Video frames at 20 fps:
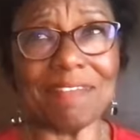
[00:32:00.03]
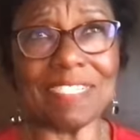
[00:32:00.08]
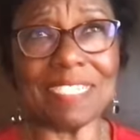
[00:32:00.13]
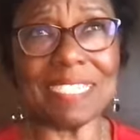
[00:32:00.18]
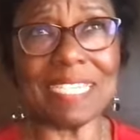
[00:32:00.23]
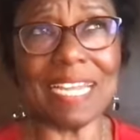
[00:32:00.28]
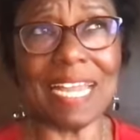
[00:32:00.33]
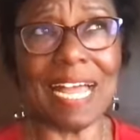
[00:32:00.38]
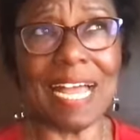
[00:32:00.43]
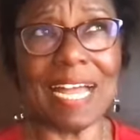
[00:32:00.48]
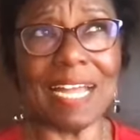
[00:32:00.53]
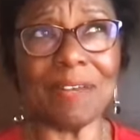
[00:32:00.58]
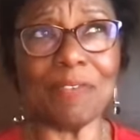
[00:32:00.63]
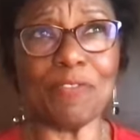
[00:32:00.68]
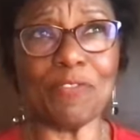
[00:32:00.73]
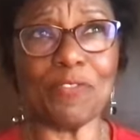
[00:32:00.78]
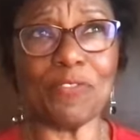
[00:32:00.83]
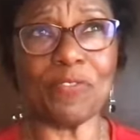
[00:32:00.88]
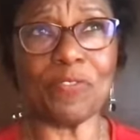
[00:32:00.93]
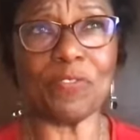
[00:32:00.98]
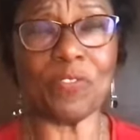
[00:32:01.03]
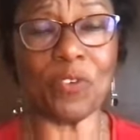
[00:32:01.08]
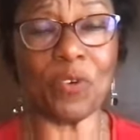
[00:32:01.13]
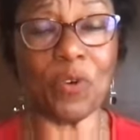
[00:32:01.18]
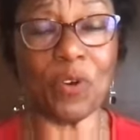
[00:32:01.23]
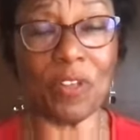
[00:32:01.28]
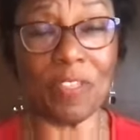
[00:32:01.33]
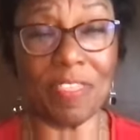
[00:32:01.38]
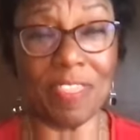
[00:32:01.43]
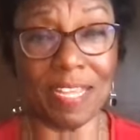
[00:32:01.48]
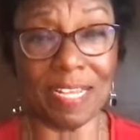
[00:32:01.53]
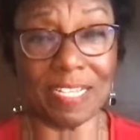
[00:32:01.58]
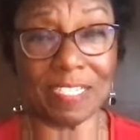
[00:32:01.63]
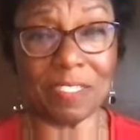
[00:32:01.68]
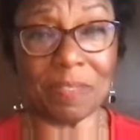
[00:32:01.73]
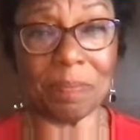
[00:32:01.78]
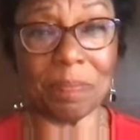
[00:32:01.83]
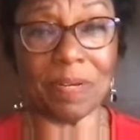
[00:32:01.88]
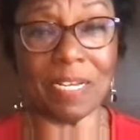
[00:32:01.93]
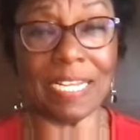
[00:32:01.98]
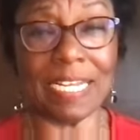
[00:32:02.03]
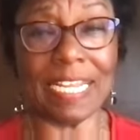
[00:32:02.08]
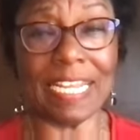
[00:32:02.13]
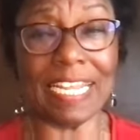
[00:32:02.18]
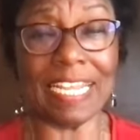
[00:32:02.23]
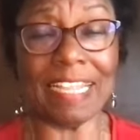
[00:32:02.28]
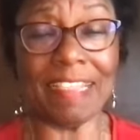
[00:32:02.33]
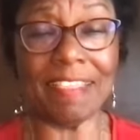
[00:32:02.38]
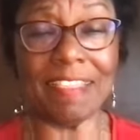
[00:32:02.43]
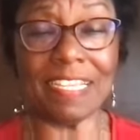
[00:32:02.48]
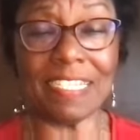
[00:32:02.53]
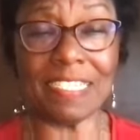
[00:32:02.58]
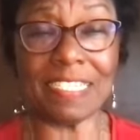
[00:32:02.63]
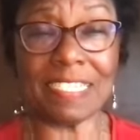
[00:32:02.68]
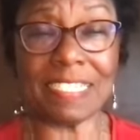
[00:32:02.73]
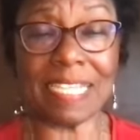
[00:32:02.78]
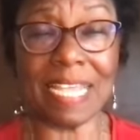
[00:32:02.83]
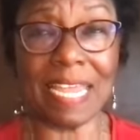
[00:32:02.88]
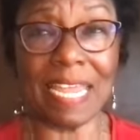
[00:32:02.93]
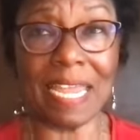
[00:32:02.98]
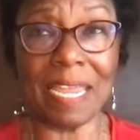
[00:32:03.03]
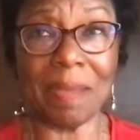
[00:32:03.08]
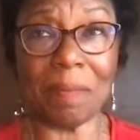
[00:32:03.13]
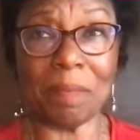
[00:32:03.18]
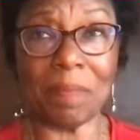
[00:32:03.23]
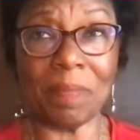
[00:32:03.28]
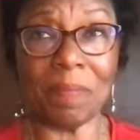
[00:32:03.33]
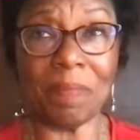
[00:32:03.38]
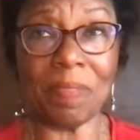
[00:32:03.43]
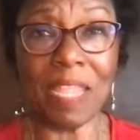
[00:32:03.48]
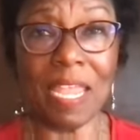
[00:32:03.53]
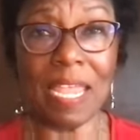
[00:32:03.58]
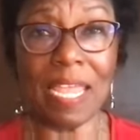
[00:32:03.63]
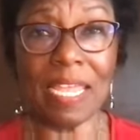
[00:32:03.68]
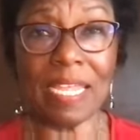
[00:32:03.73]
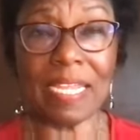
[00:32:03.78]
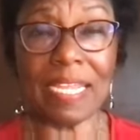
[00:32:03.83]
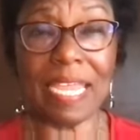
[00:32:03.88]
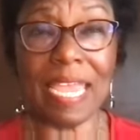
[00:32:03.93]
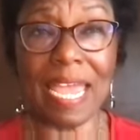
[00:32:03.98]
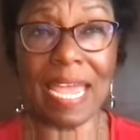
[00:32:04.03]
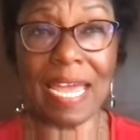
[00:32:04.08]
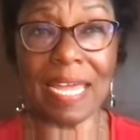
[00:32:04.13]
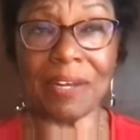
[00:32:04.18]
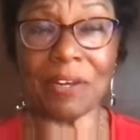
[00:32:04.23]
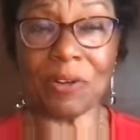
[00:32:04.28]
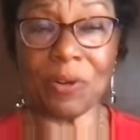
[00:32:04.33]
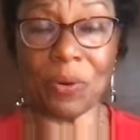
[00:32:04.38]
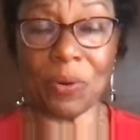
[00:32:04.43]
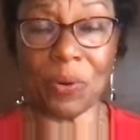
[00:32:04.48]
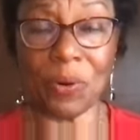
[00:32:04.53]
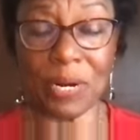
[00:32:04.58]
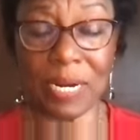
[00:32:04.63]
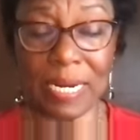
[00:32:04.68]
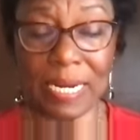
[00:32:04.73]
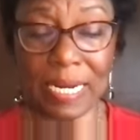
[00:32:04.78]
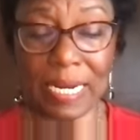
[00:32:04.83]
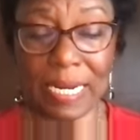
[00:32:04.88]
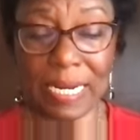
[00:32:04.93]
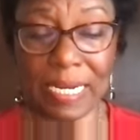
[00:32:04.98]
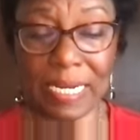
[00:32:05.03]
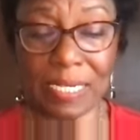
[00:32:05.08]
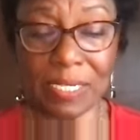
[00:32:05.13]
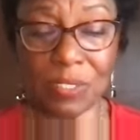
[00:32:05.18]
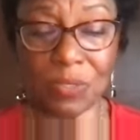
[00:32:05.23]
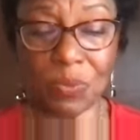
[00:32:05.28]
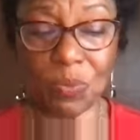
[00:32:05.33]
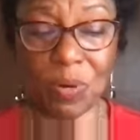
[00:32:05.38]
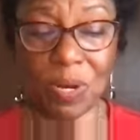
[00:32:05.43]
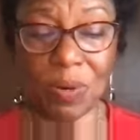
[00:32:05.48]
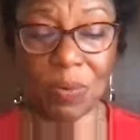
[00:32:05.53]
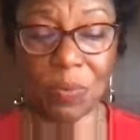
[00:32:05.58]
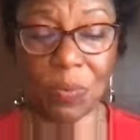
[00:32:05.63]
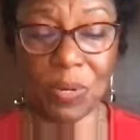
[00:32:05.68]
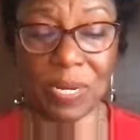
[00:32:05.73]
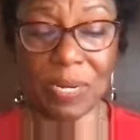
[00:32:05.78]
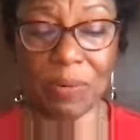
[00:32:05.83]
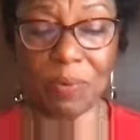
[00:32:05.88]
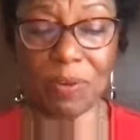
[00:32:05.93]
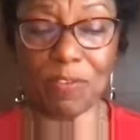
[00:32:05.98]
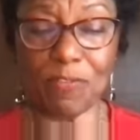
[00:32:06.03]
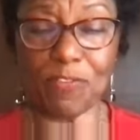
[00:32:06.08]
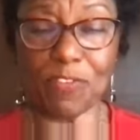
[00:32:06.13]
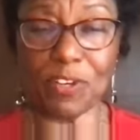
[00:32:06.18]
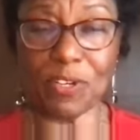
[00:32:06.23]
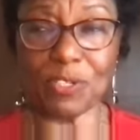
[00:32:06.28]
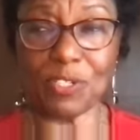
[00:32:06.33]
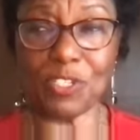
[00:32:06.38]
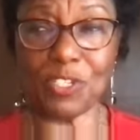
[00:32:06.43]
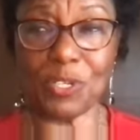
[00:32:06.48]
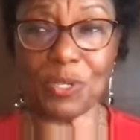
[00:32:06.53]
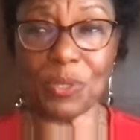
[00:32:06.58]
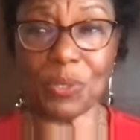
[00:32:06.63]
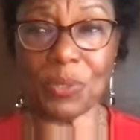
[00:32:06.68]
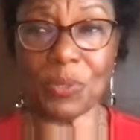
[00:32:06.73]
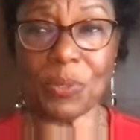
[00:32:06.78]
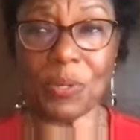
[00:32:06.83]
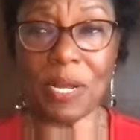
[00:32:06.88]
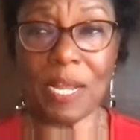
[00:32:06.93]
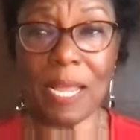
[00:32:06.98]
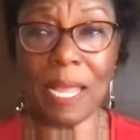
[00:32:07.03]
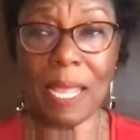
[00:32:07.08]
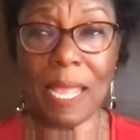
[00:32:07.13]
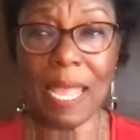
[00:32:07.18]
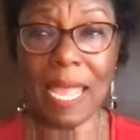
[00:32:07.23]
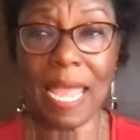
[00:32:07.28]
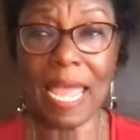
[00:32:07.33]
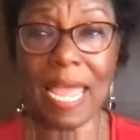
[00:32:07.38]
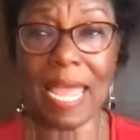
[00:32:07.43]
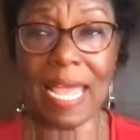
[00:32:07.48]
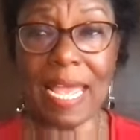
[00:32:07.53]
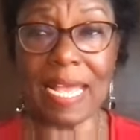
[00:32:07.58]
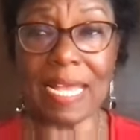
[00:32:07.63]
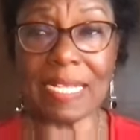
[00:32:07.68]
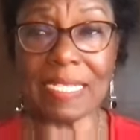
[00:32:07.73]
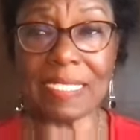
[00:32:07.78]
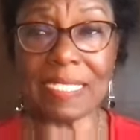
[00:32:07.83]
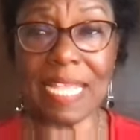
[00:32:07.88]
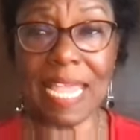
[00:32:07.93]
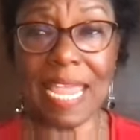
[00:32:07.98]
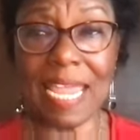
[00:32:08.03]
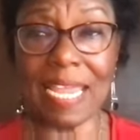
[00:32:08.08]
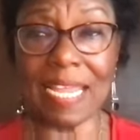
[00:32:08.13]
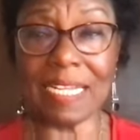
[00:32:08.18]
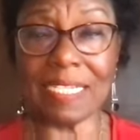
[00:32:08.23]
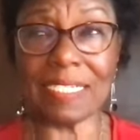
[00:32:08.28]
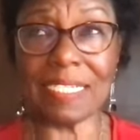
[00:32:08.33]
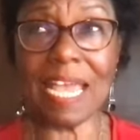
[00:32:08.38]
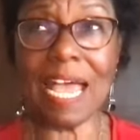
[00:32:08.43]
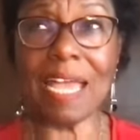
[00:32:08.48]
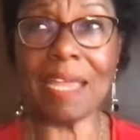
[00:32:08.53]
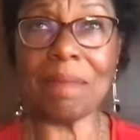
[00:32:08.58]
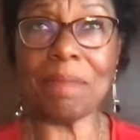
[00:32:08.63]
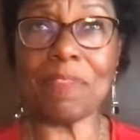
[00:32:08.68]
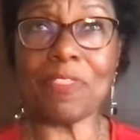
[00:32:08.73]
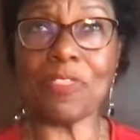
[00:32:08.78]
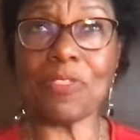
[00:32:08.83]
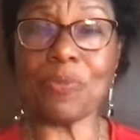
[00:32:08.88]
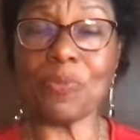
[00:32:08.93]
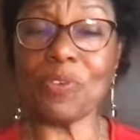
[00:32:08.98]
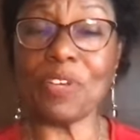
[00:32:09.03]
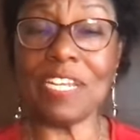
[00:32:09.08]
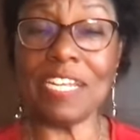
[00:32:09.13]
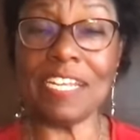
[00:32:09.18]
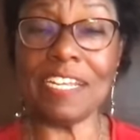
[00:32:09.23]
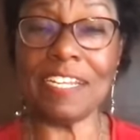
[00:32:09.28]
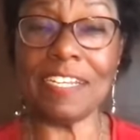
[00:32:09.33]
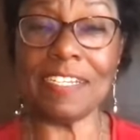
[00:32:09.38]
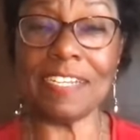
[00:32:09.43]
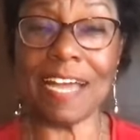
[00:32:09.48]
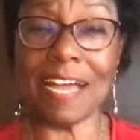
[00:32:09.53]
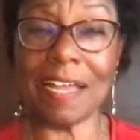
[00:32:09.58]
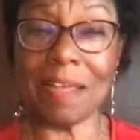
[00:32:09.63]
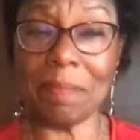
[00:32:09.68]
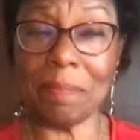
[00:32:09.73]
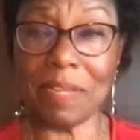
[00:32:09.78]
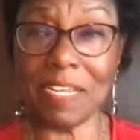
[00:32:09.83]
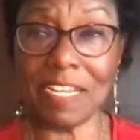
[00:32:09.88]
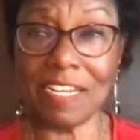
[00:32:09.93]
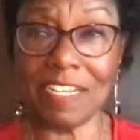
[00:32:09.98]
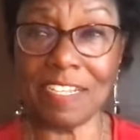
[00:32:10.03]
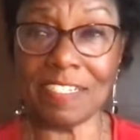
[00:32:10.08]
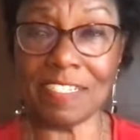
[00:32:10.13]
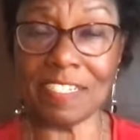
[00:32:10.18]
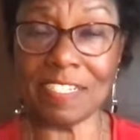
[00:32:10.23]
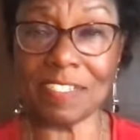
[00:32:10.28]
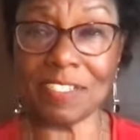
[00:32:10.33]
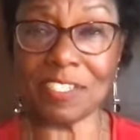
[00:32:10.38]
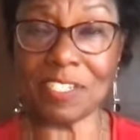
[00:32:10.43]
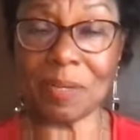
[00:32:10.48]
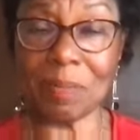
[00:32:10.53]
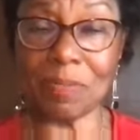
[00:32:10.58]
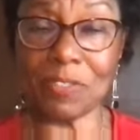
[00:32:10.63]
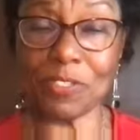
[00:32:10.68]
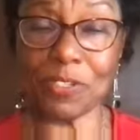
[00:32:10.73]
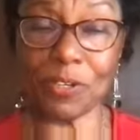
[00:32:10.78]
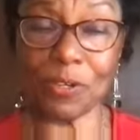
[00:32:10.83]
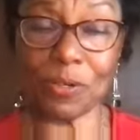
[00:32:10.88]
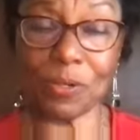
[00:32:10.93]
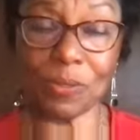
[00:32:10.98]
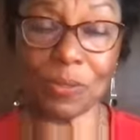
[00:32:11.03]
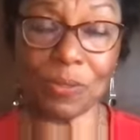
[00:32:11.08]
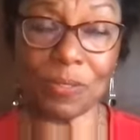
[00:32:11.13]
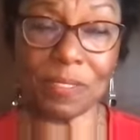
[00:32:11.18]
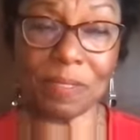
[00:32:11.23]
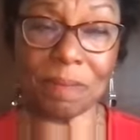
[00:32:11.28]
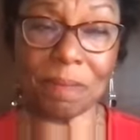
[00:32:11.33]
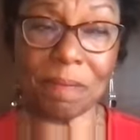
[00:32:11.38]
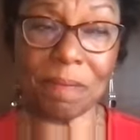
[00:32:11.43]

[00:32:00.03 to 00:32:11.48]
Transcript: slide for this, but in this same category is what we refer to as a type 3 diabetes in some circles.